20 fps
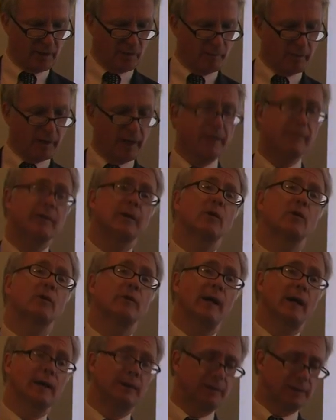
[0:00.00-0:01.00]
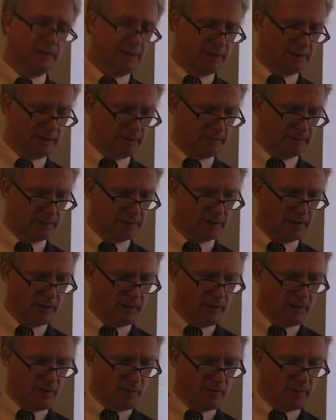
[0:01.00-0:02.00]
bioethical value systems
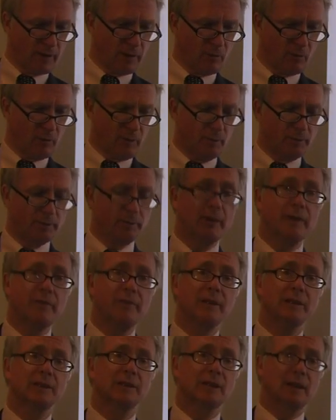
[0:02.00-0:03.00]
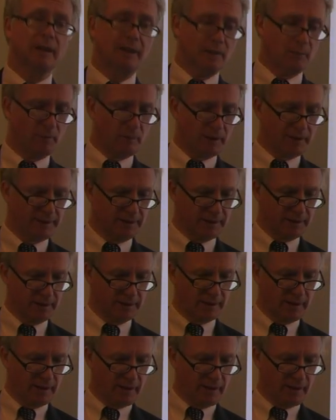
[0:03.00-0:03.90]
that were previously implicit